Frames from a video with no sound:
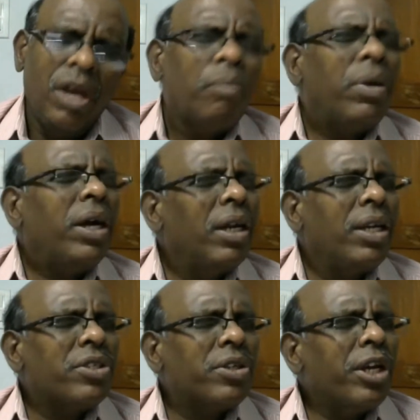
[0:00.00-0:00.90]
By
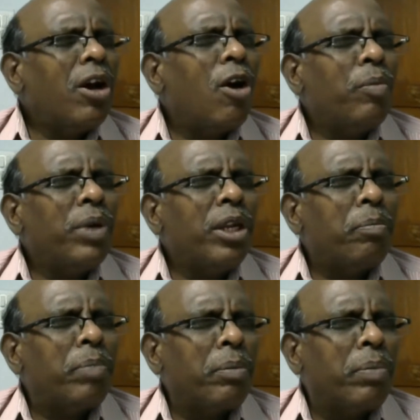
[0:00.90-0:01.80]
listening, how many
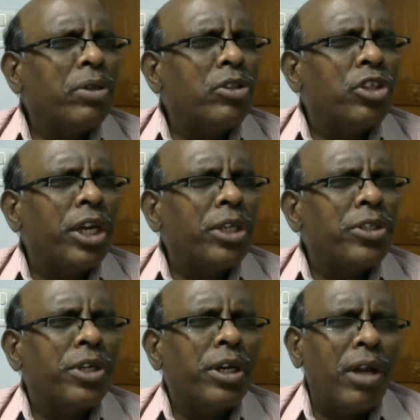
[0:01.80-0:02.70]
people
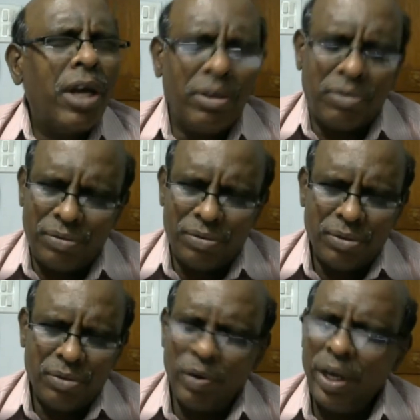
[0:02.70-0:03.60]
changed in life?
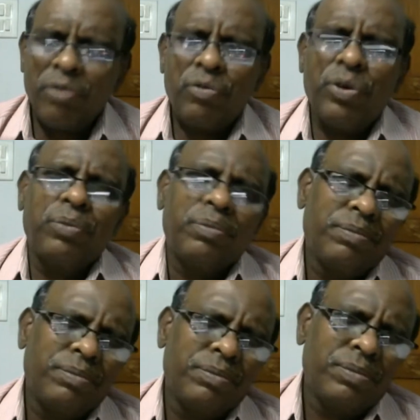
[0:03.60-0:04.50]
Very few.
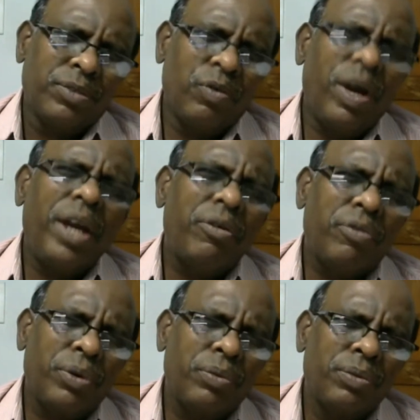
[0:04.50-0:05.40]
Very
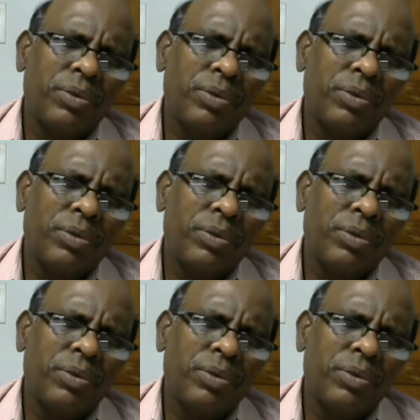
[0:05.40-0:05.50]
few.